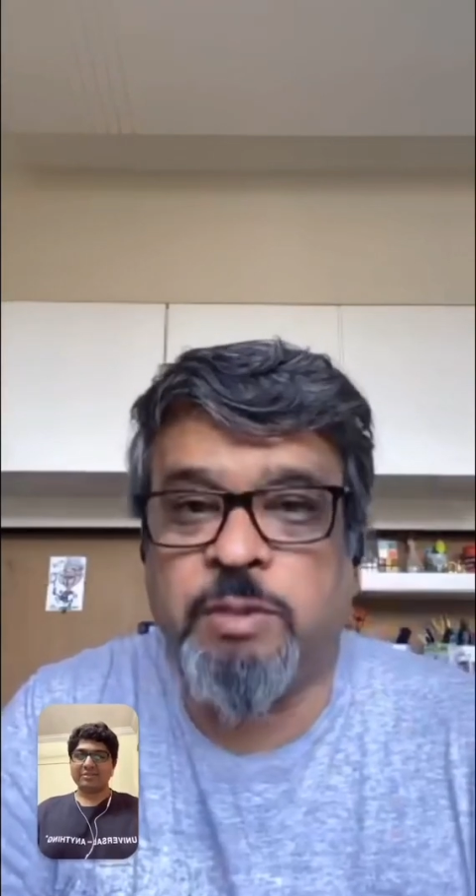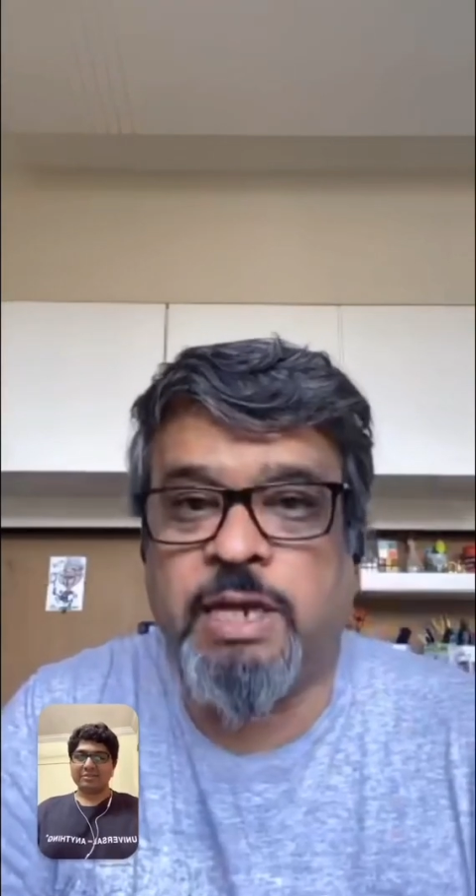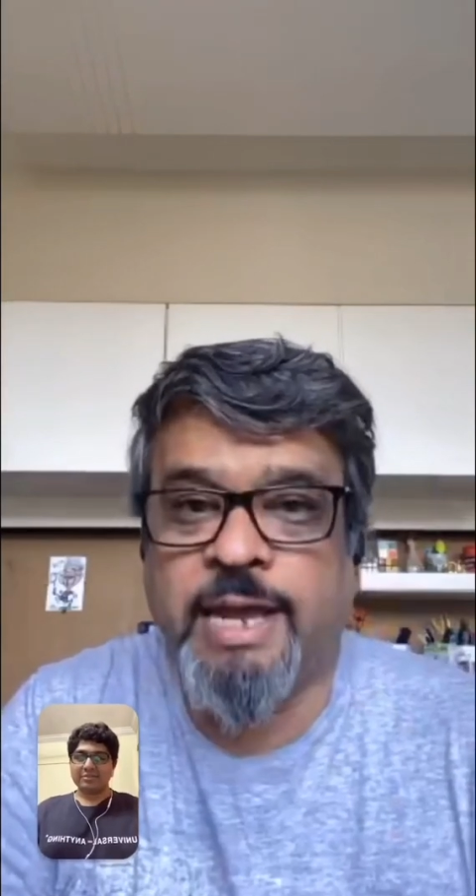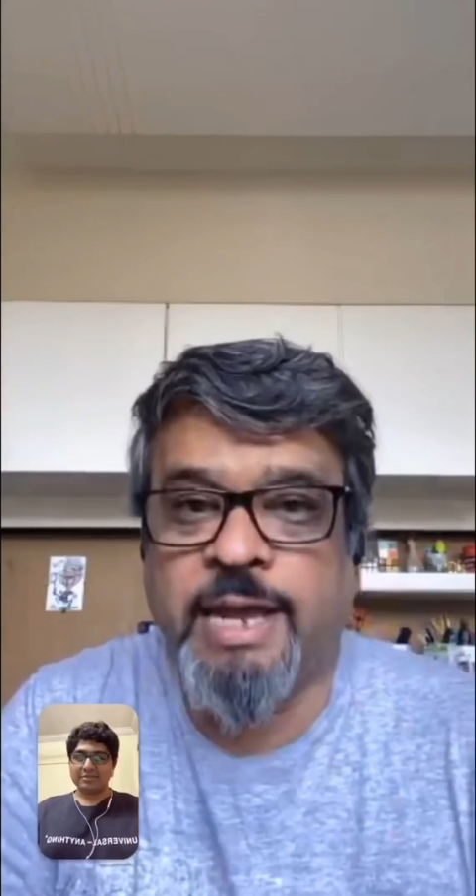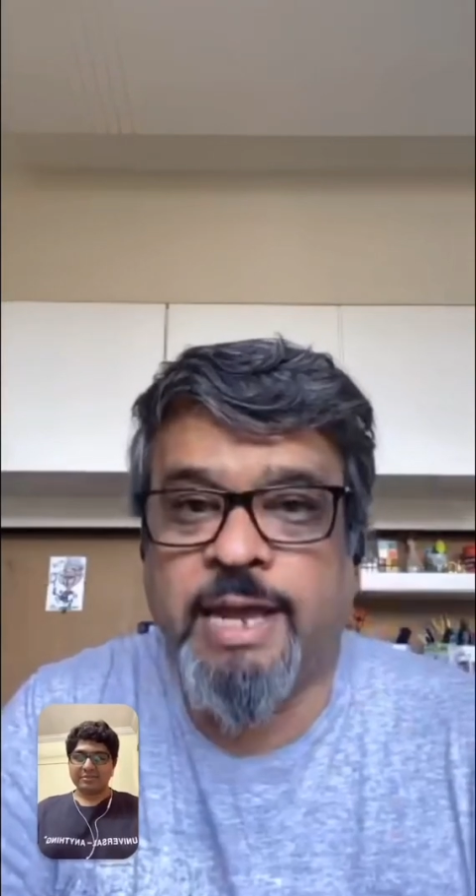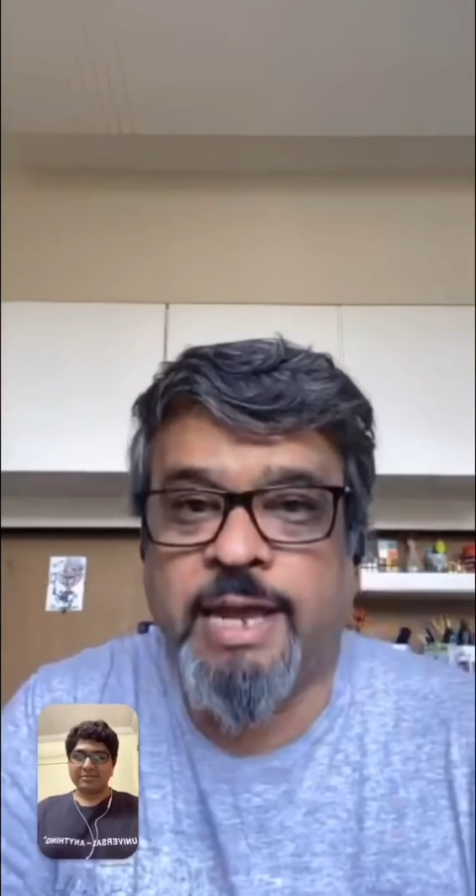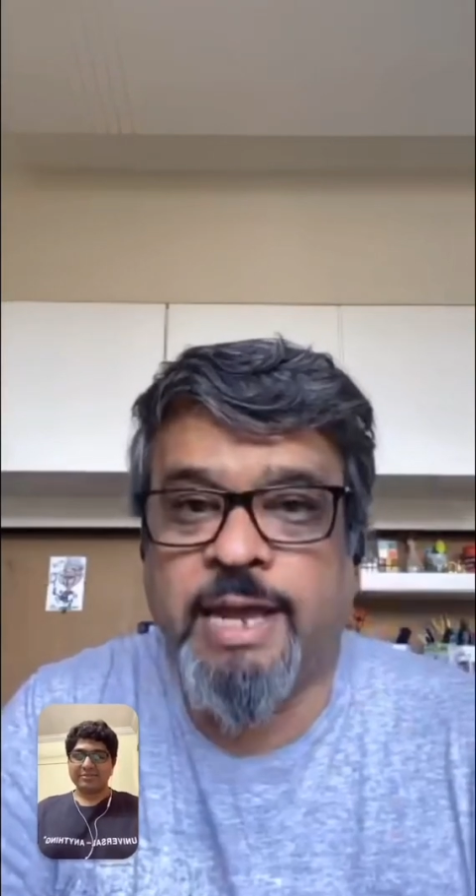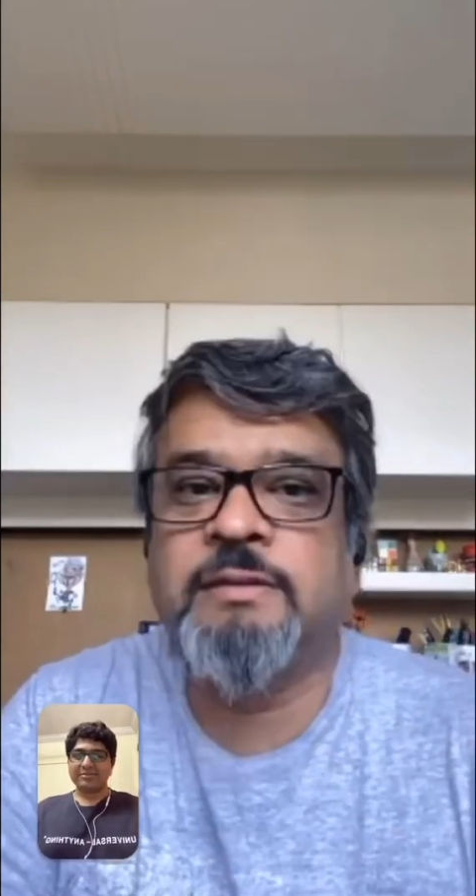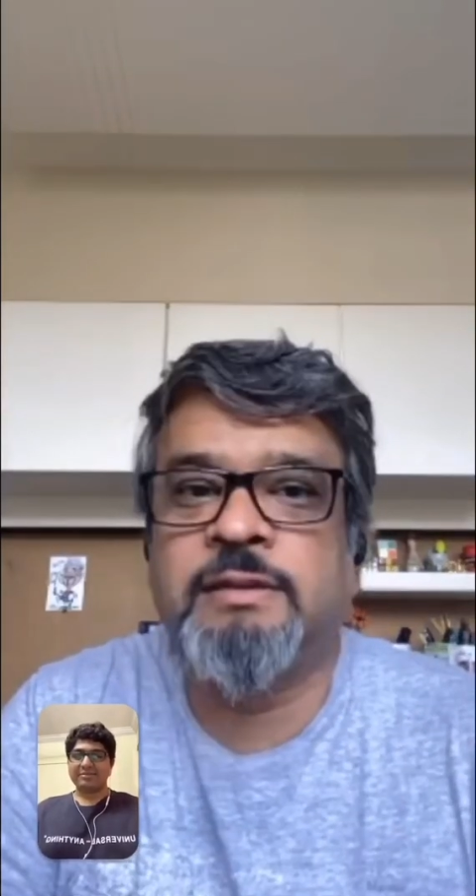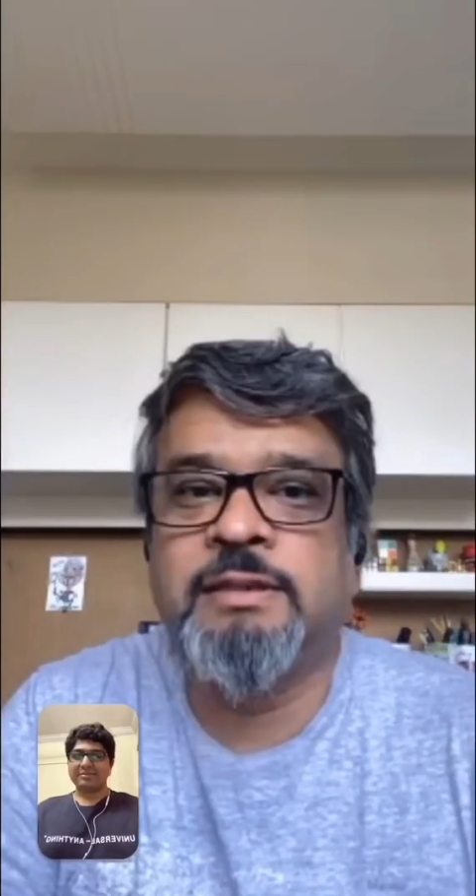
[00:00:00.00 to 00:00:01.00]
data
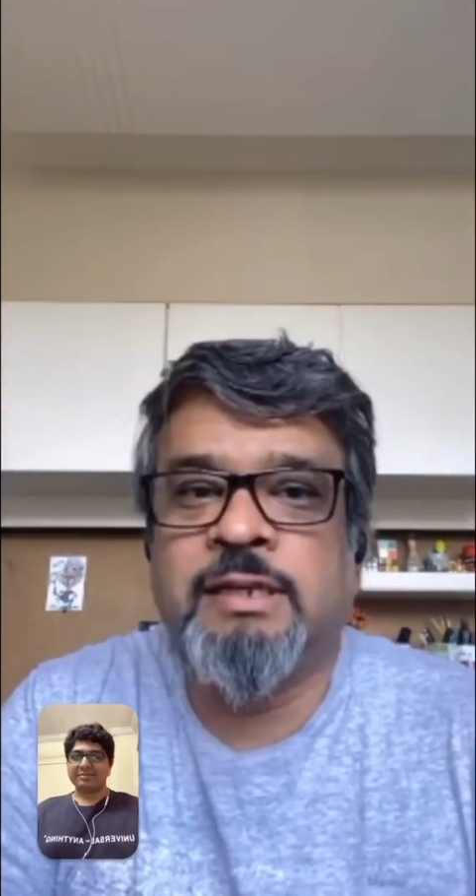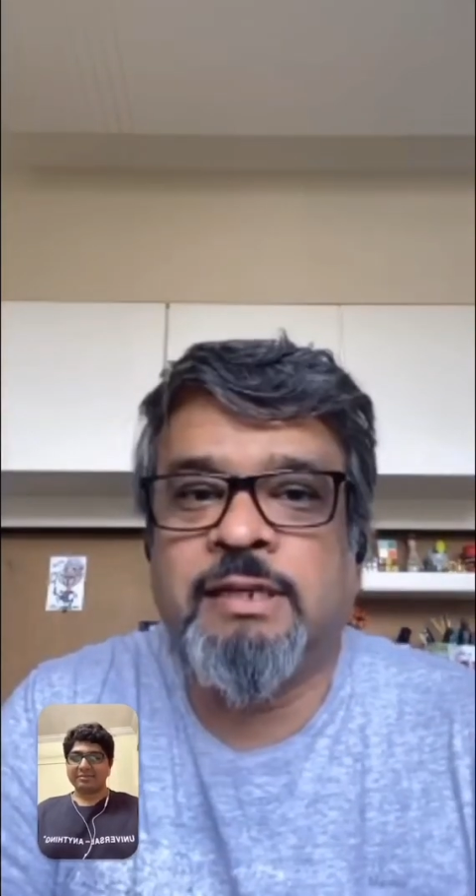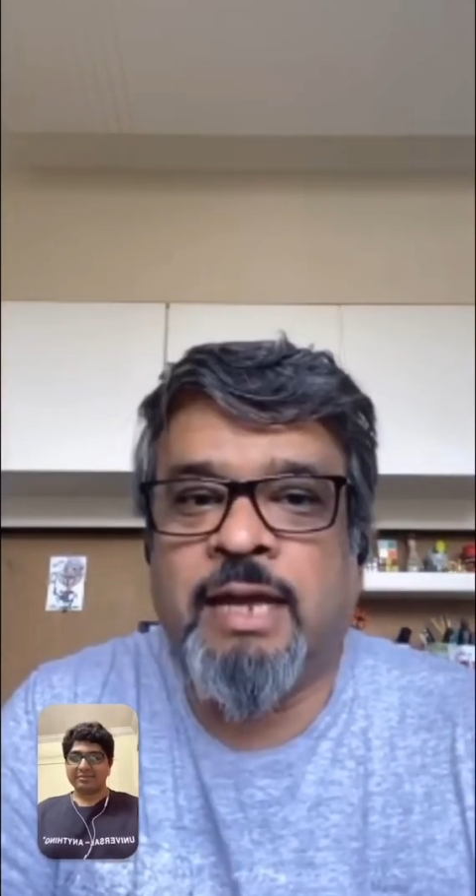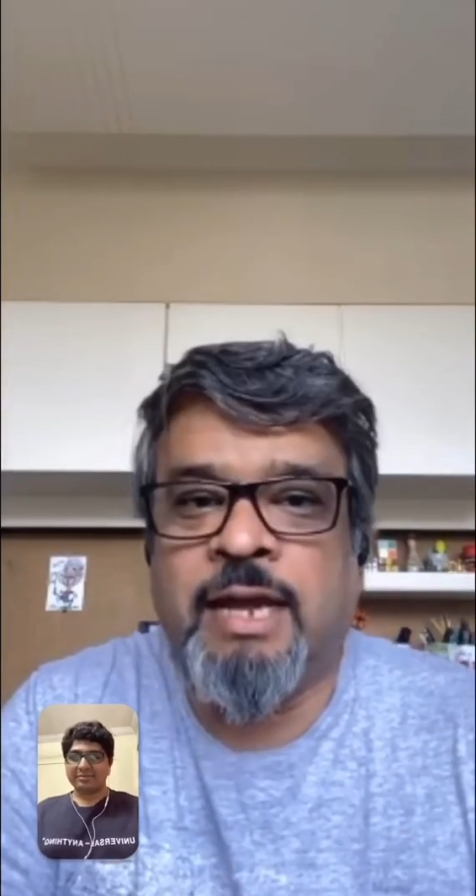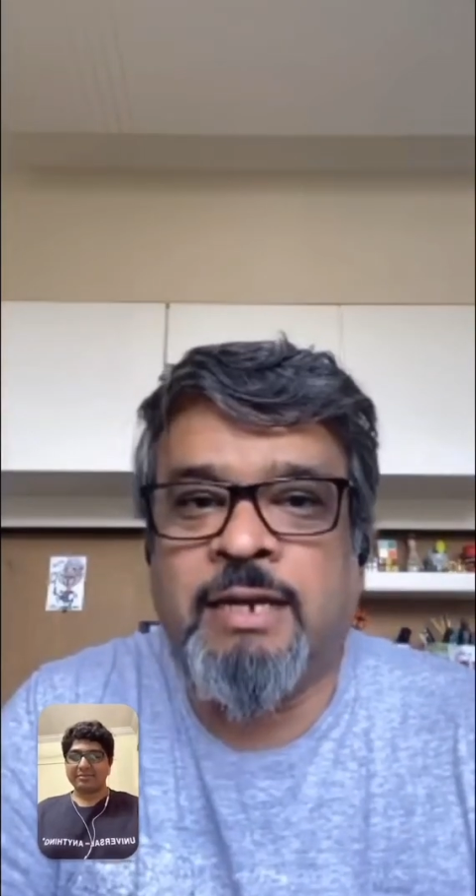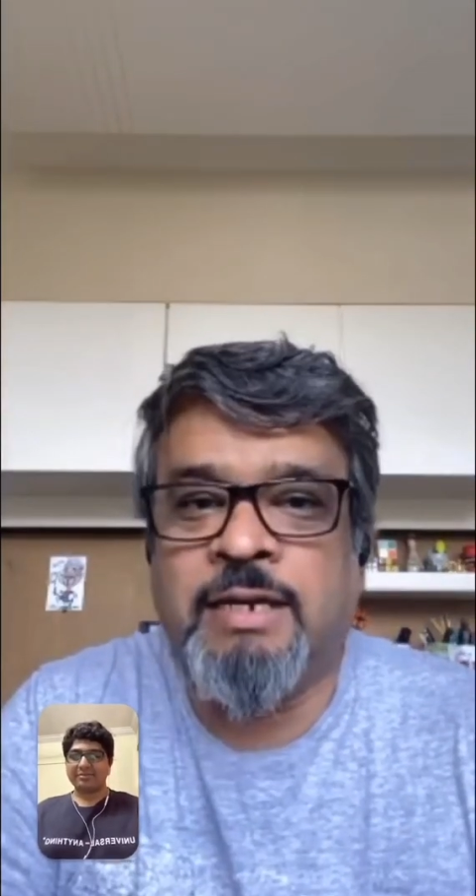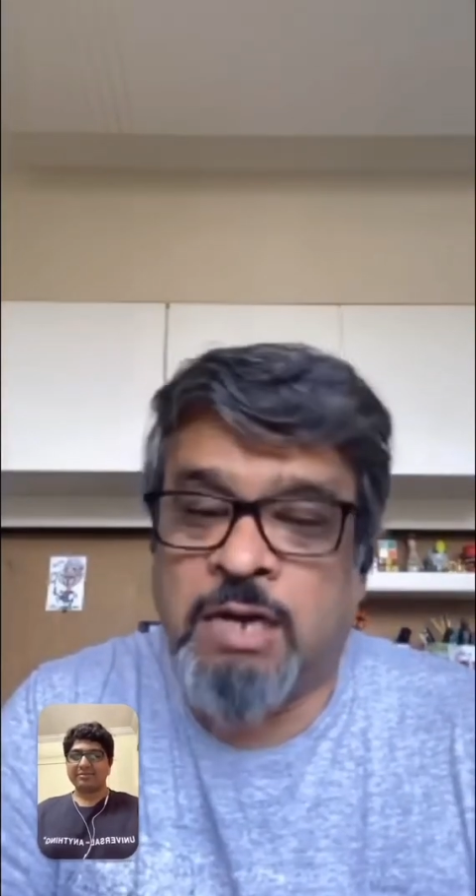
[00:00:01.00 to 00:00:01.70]
wrangling,